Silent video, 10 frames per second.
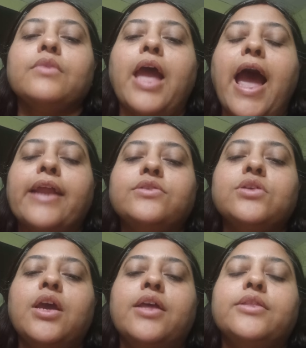and
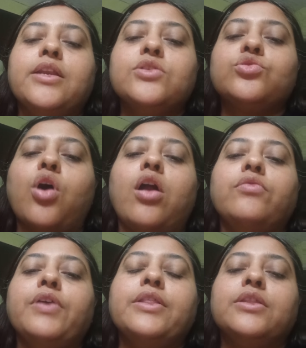they
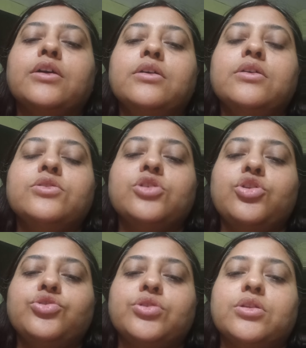dissolve in the
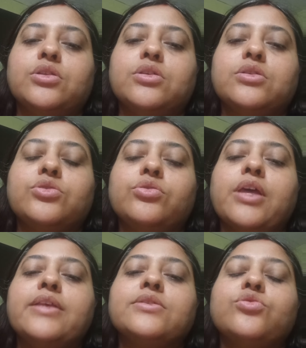solution. So
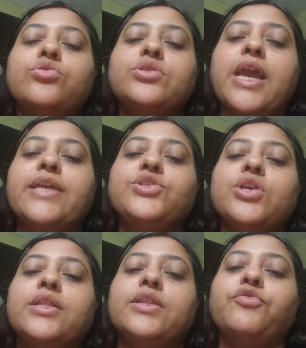there is no change
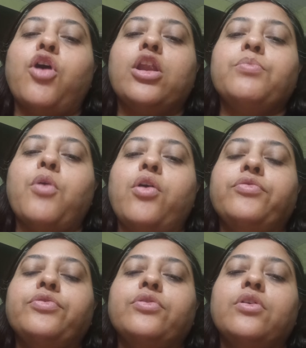in the volume
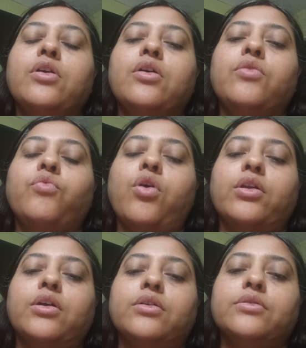of
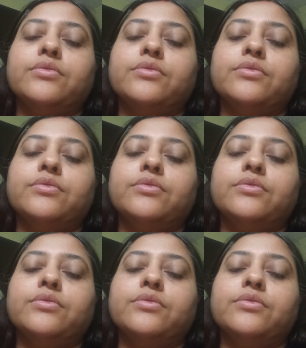water.